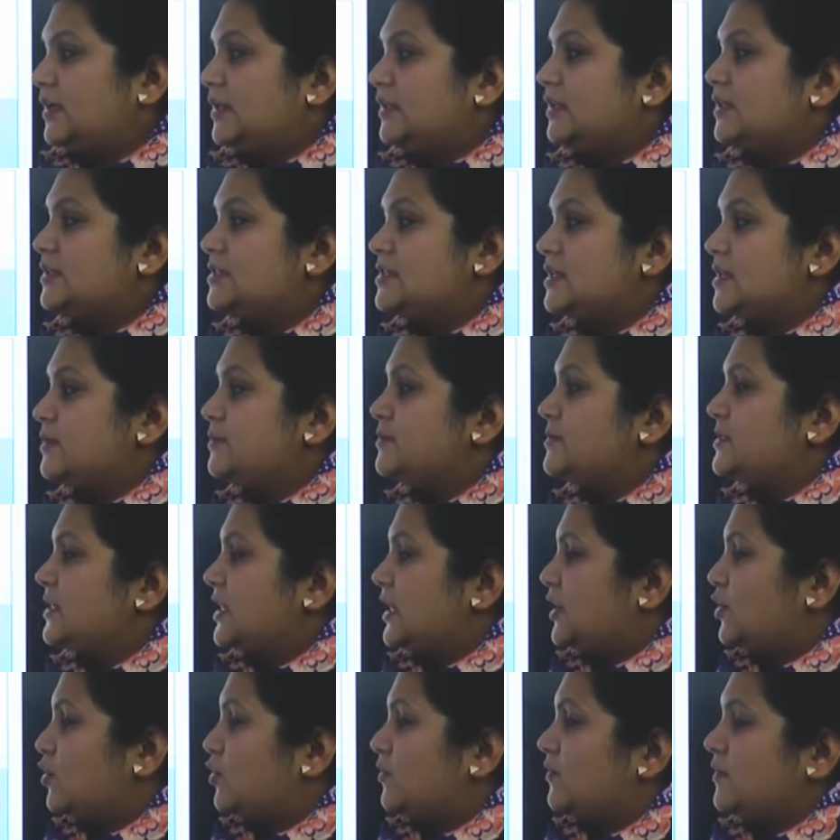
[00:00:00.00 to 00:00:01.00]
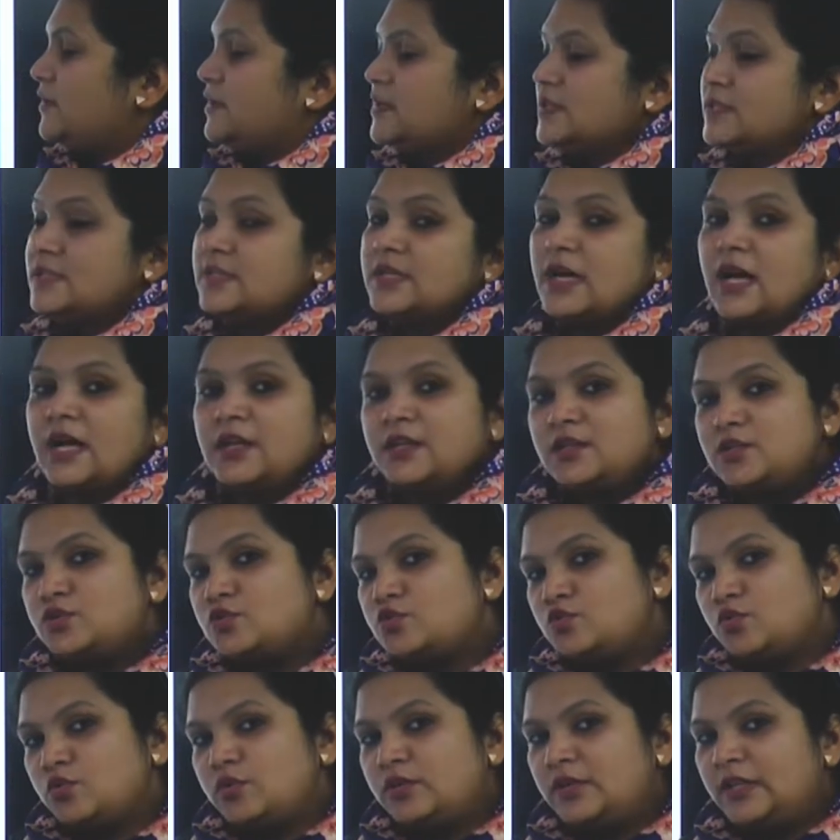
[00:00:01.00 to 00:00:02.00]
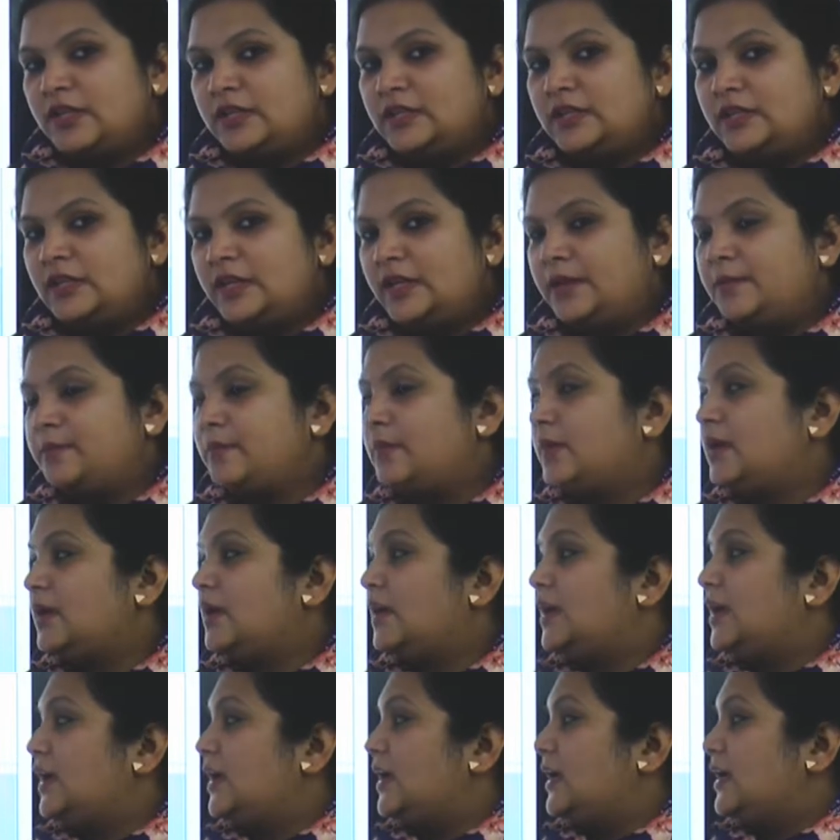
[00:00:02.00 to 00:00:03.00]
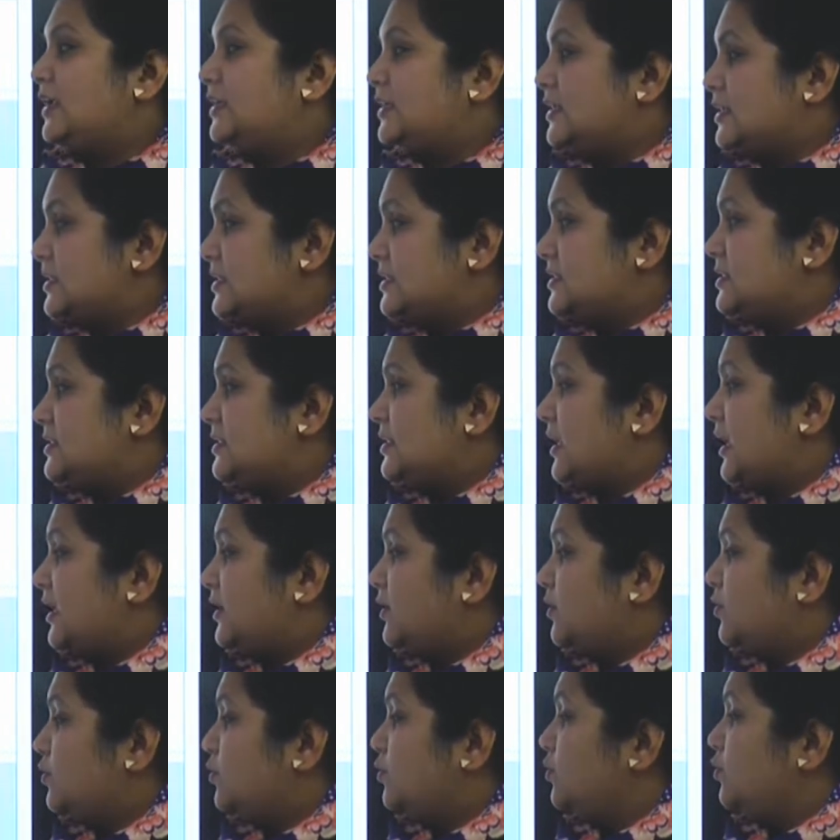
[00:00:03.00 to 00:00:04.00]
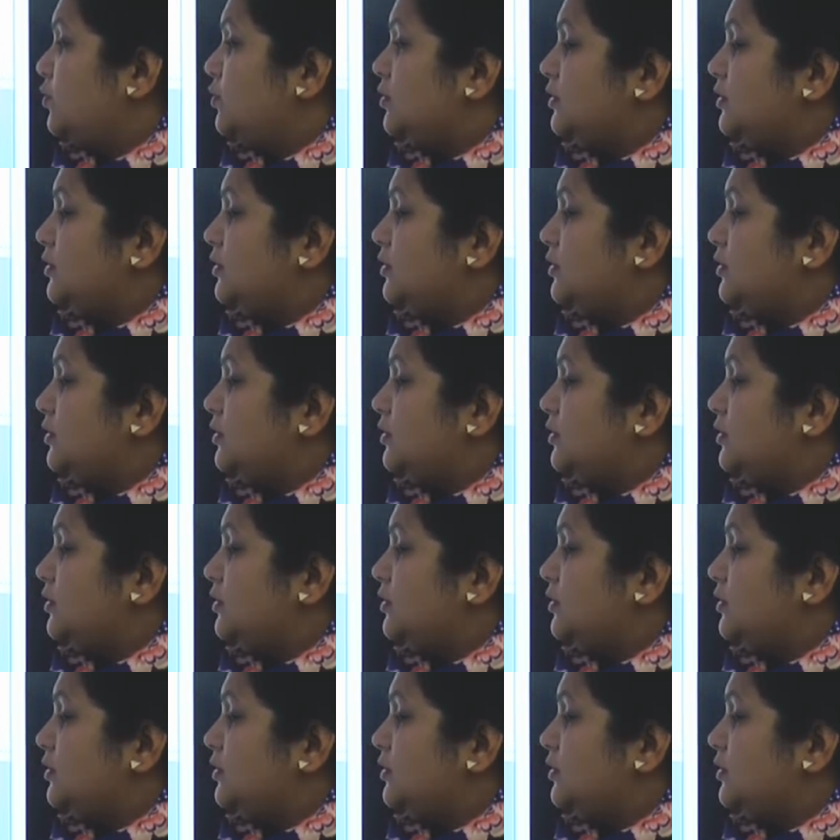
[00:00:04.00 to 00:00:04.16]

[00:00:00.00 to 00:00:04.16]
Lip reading: The term takeover is understood in meaning. It is that